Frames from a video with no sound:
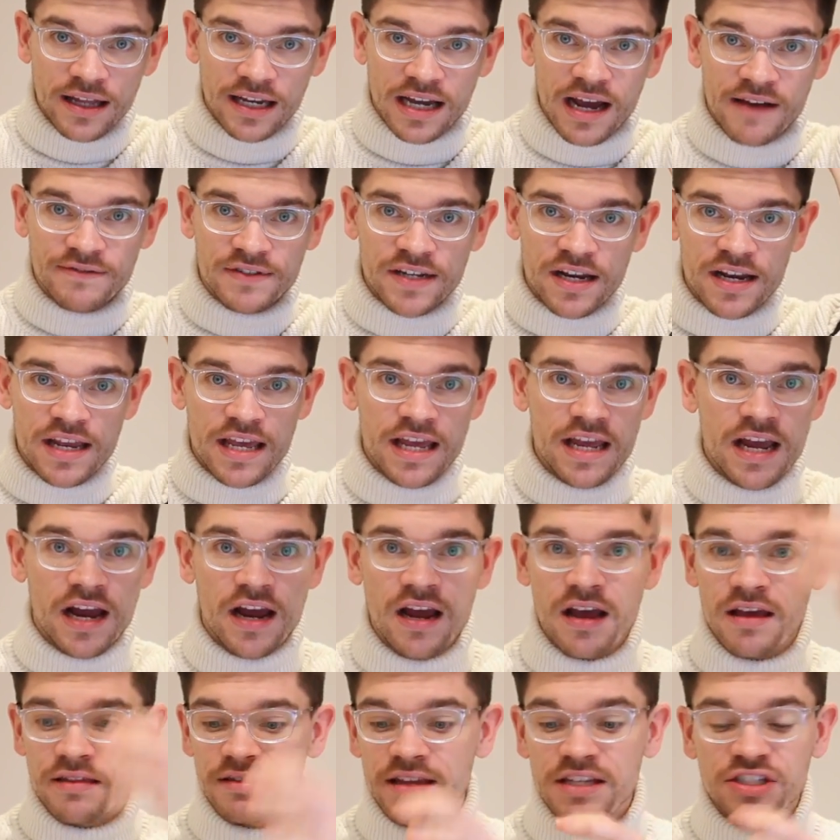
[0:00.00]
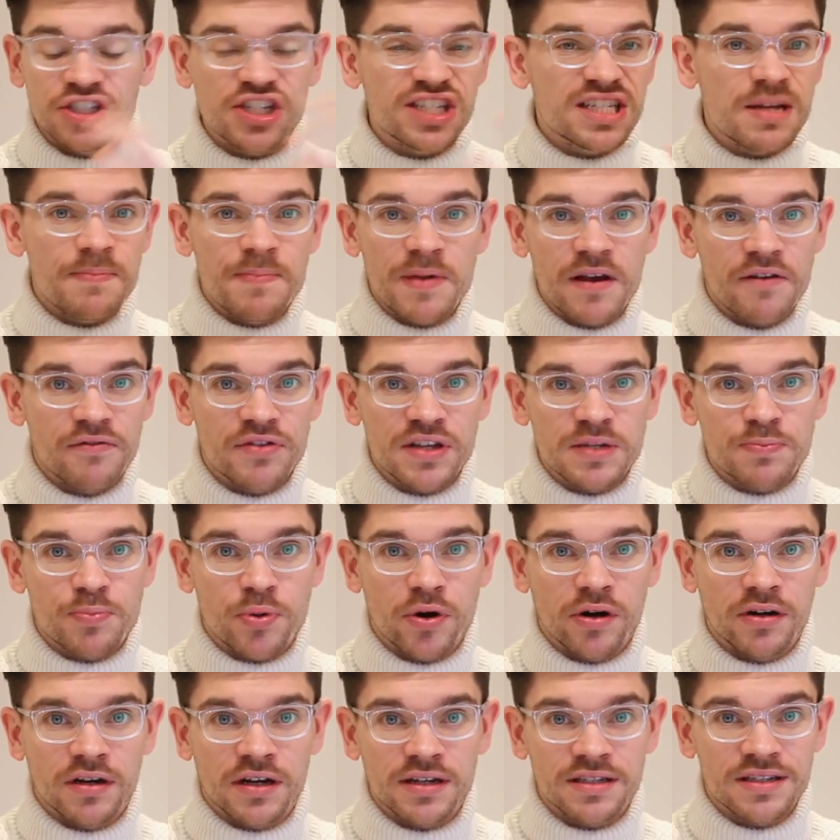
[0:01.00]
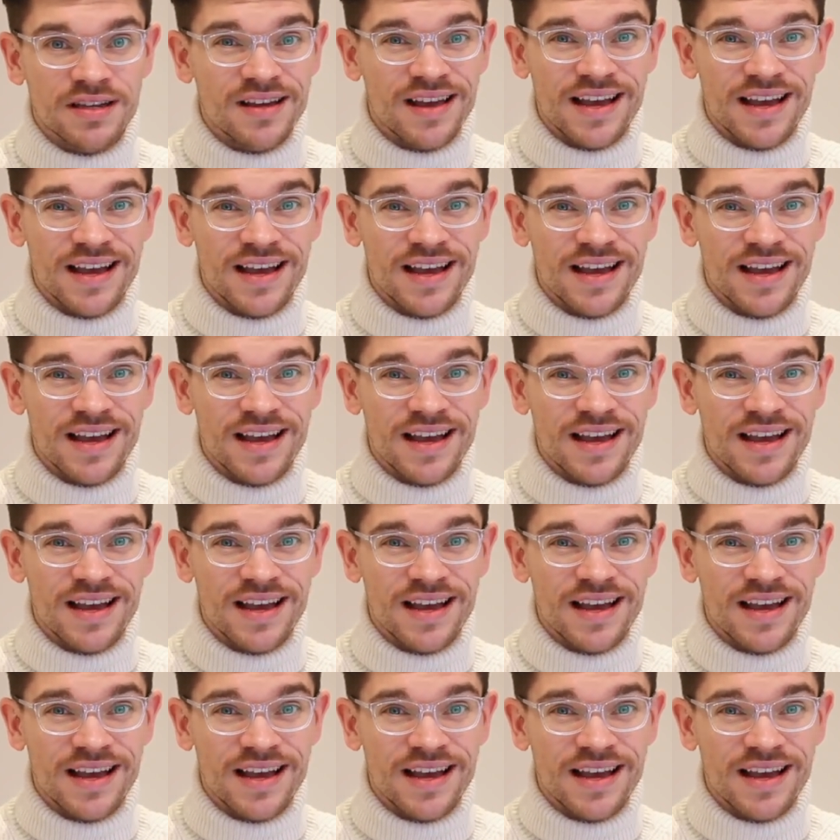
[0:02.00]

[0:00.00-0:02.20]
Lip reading: like I've done here, then just a bit of this product